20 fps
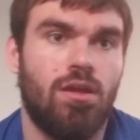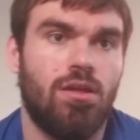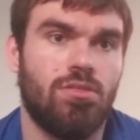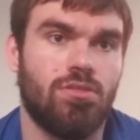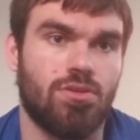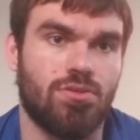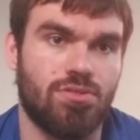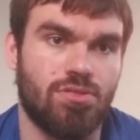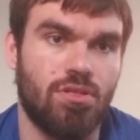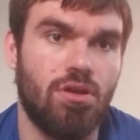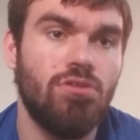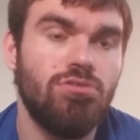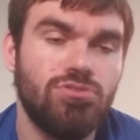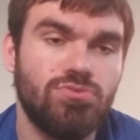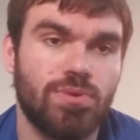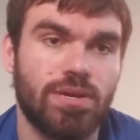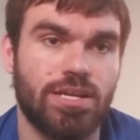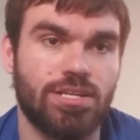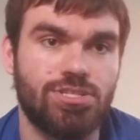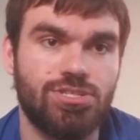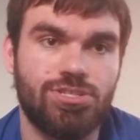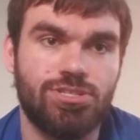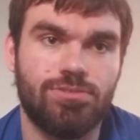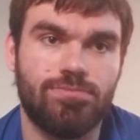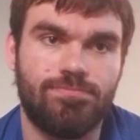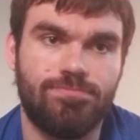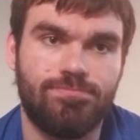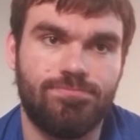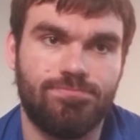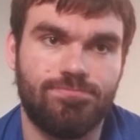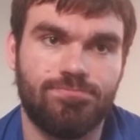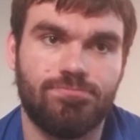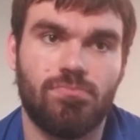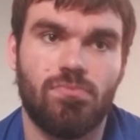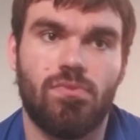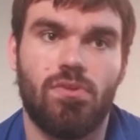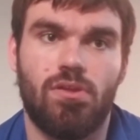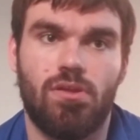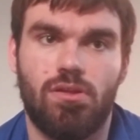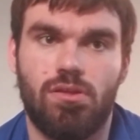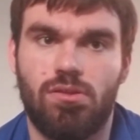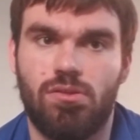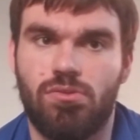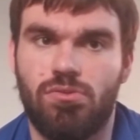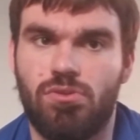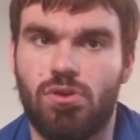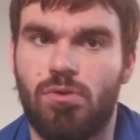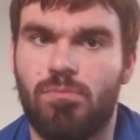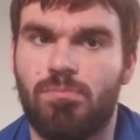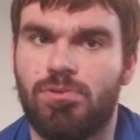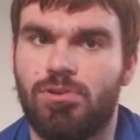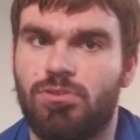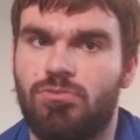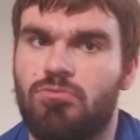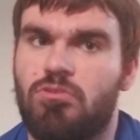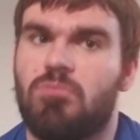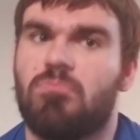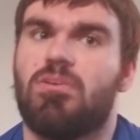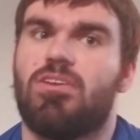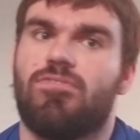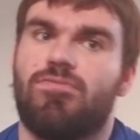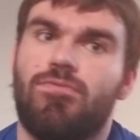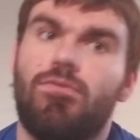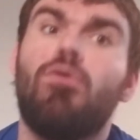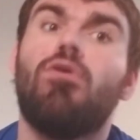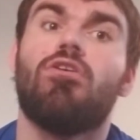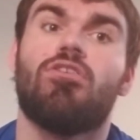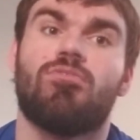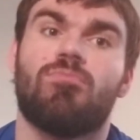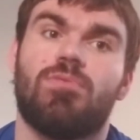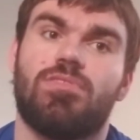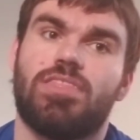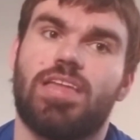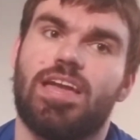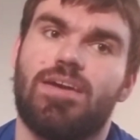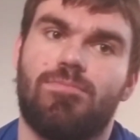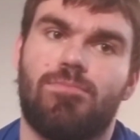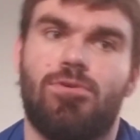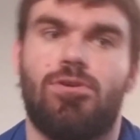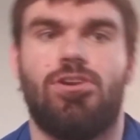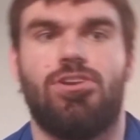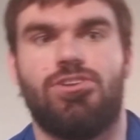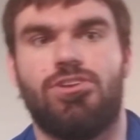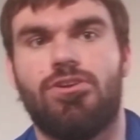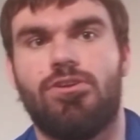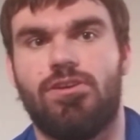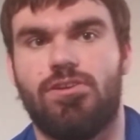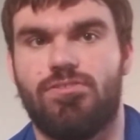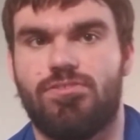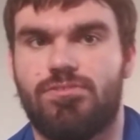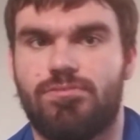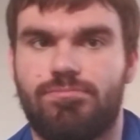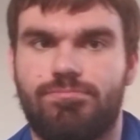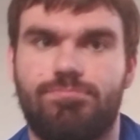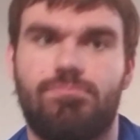The slow twitch don't produce as much force, but they have more endurance.